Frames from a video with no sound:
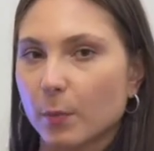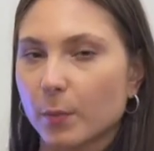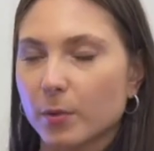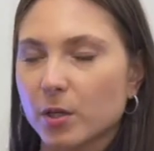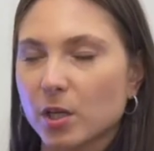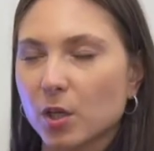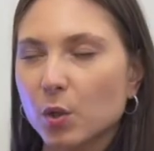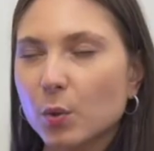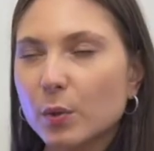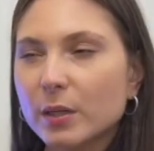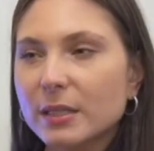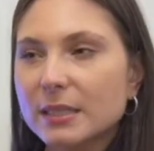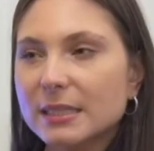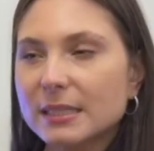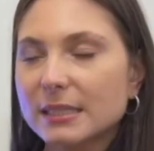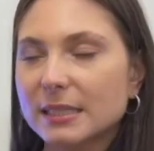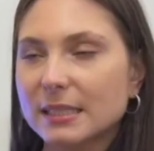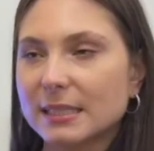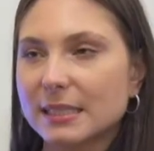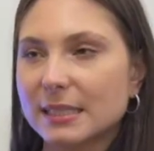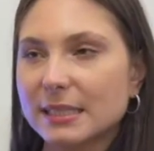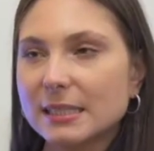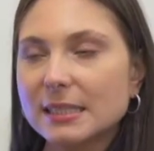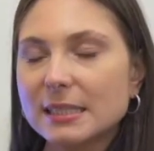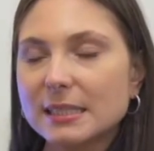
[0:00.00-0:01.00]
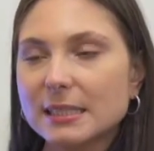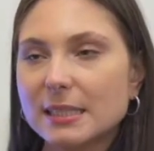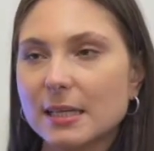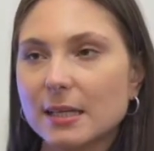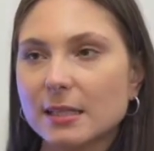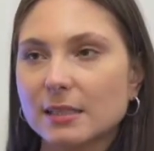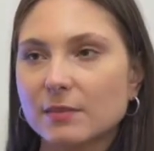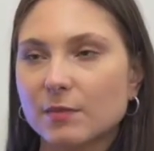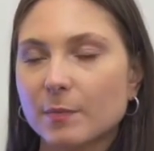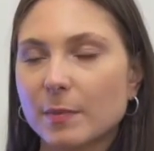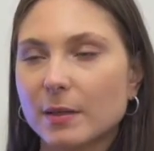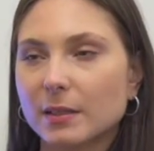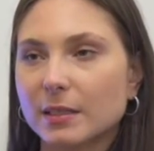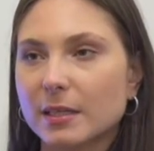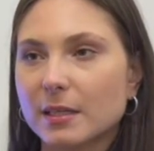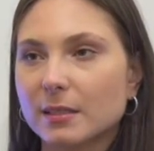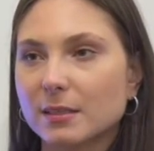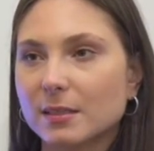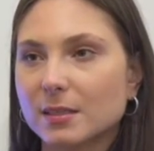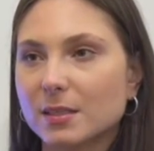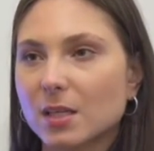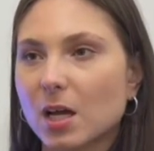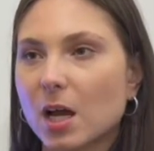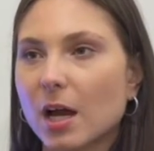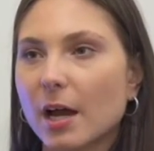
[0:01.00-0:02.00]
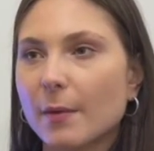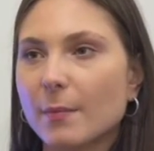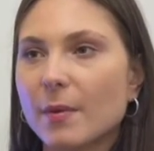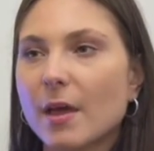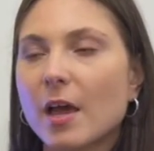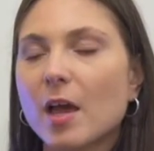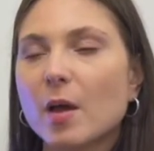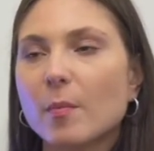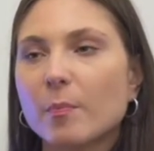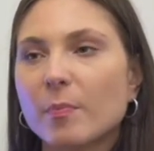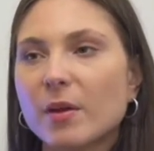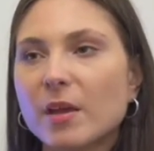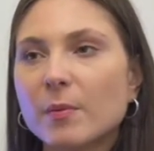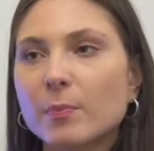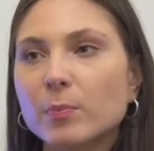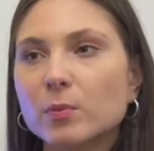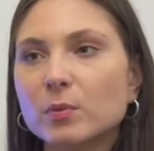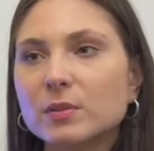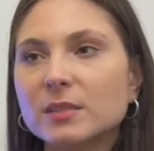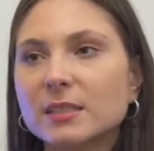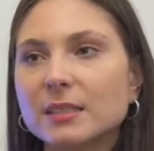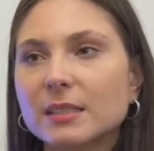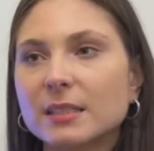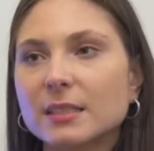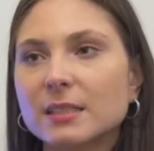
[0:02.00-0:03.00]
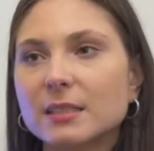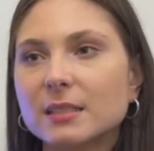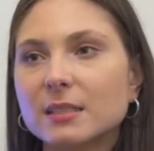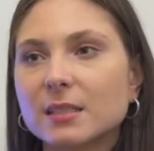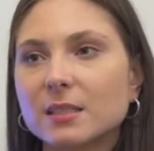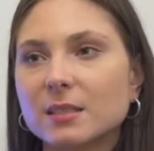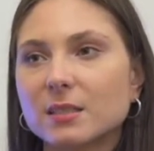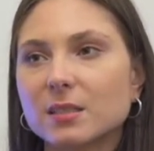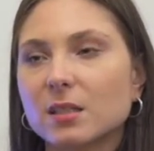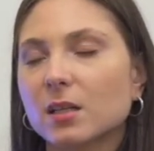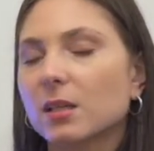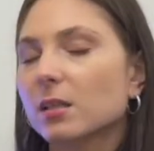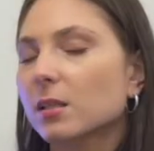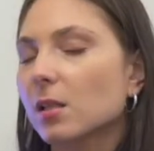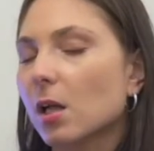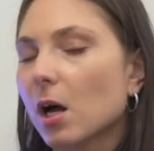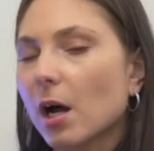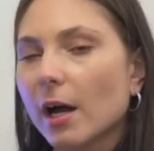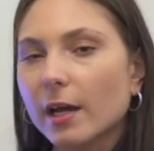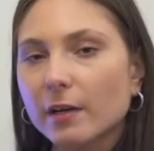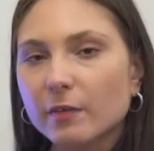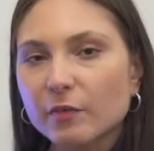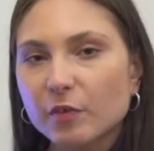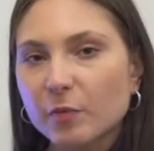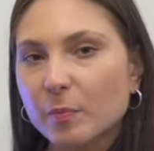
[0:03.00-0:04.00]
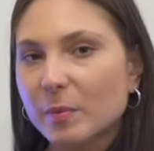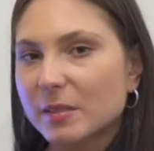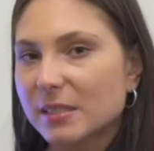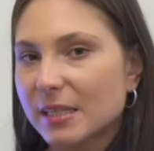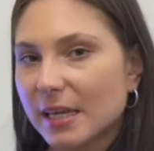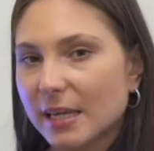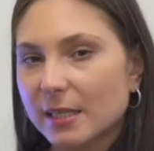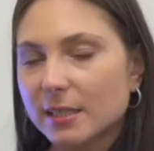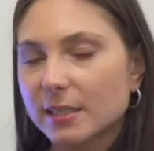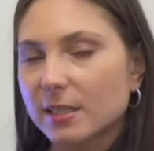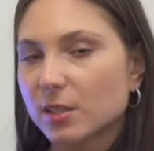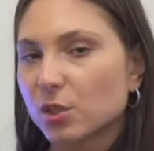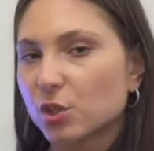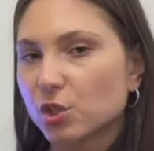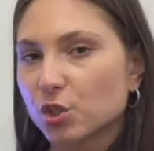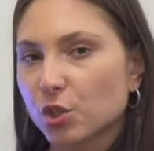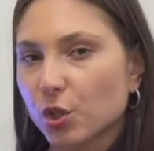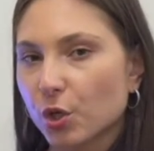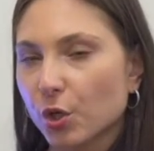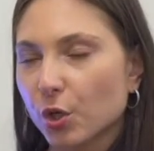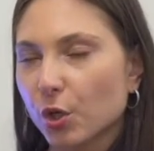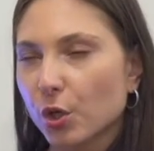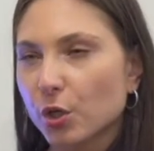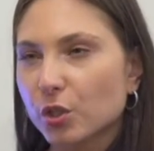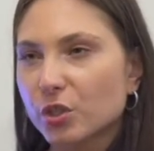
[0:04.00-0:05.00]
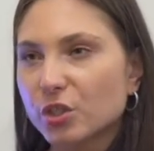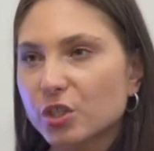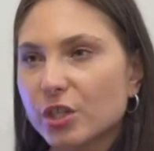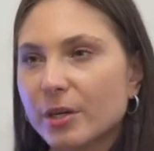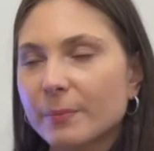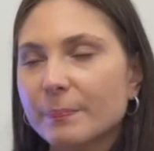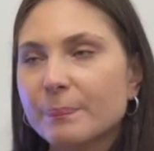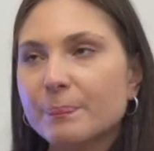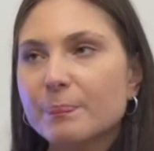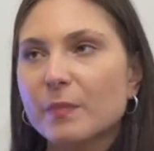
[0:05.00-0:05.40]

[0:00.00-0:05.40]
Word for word: When you look at statistics from Eliot's time, people didn't decline from attending church.